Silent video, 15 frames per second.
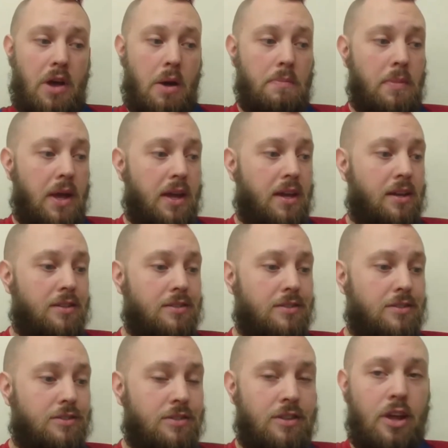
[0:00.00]
I'm making
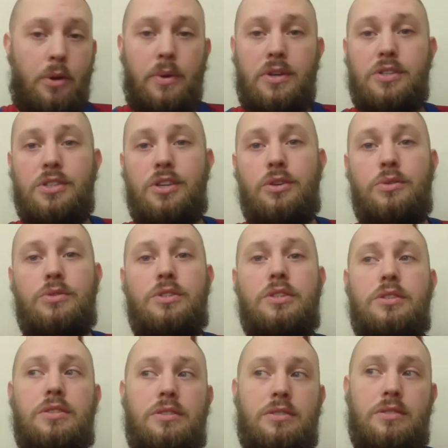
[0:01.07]
no
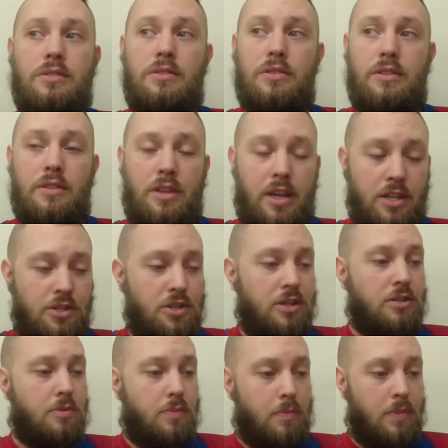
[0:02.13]
excuses. They
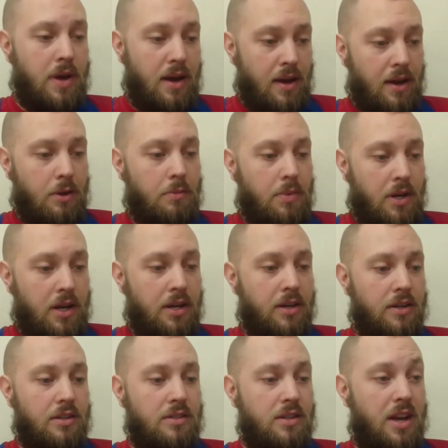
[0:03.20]
just outplayed
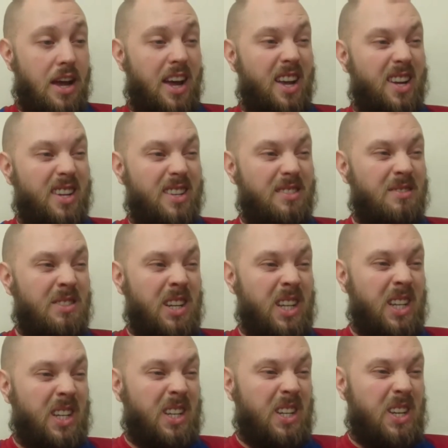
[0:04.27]
us and
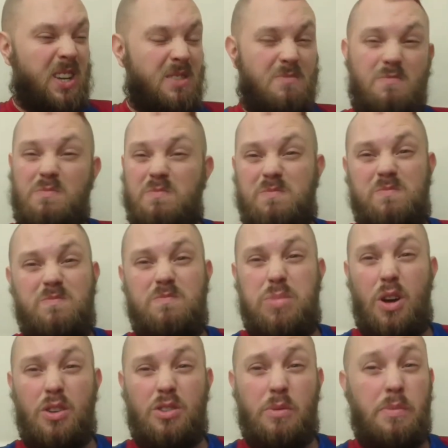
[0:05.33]

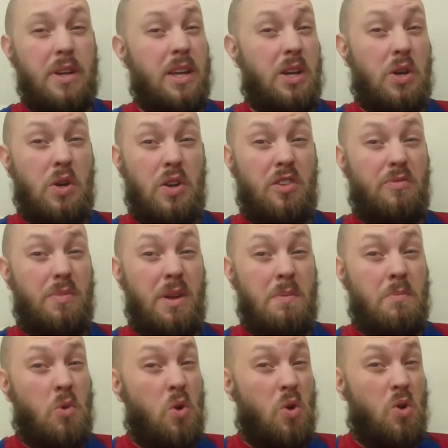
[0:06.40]
possibly could have
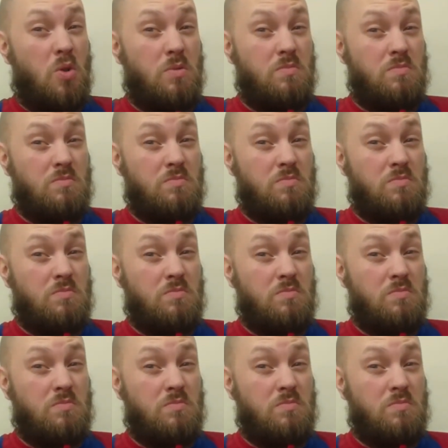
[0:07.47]
been more,